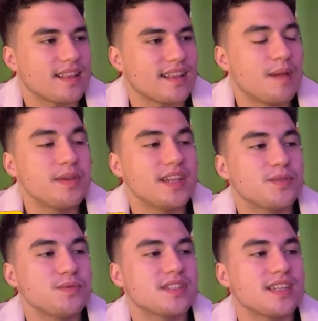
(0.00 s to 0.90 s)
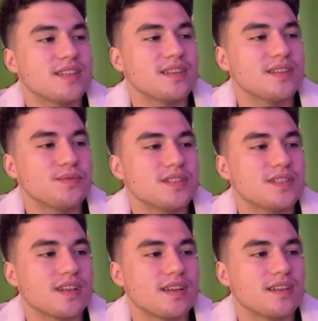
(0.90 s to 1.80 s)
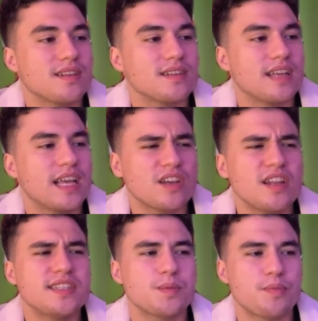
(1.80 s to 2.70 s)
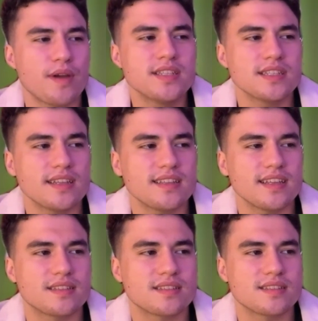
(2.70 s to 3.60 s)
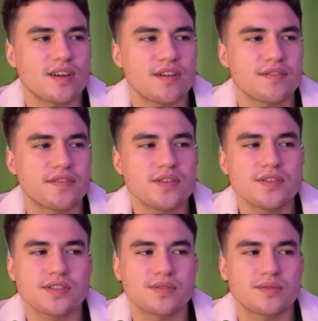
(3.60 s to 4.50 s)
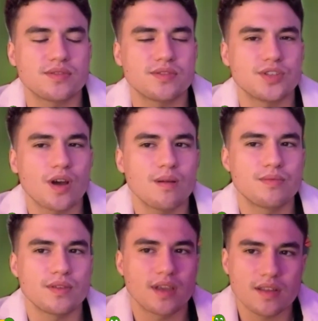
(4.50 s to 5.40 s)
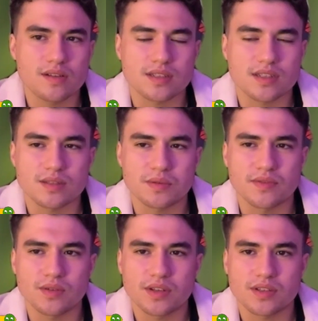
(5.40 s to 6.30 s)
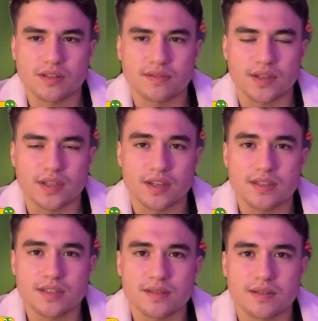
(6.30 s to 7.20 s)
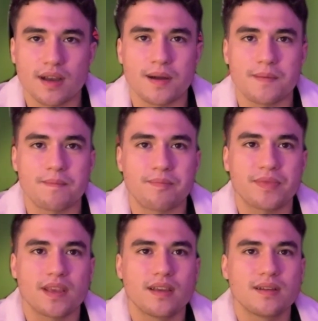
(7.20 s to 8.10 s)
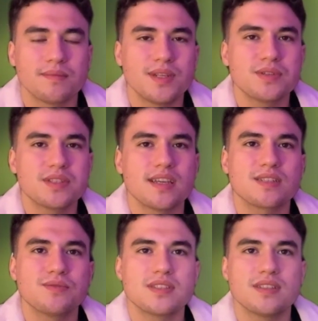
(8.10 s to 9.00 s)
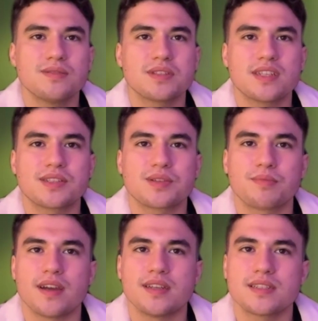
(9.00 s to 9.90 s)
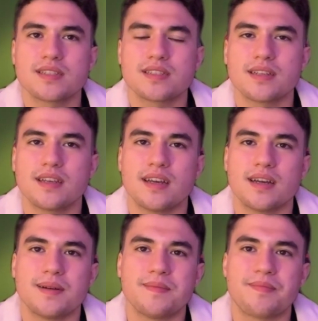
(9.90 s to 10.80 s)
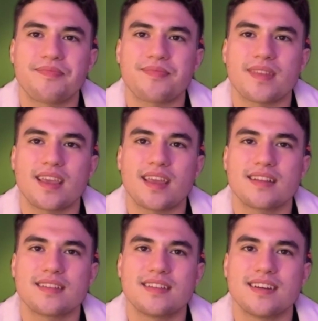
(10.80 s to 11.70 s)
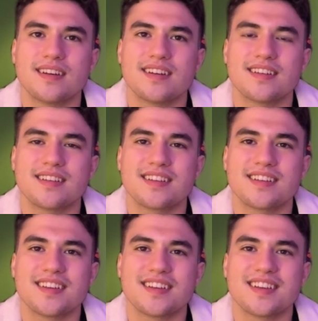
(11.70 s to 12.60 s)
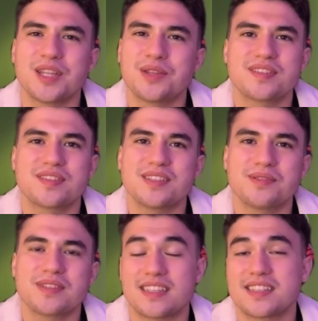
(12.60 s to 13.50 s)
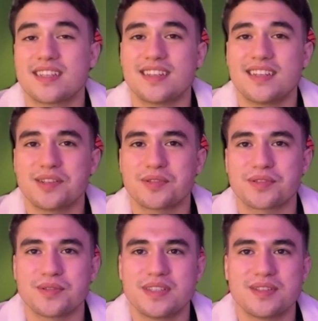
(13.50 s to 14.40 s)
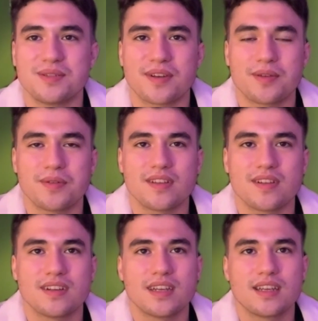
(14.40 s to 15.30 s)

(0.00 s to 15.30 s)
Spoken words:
I mean, it's honestly surprising that it's our first job together since we've known each other for years. But it was nice. It was a nice surprise. It was, as I said, Kanina, it was so easy working with her.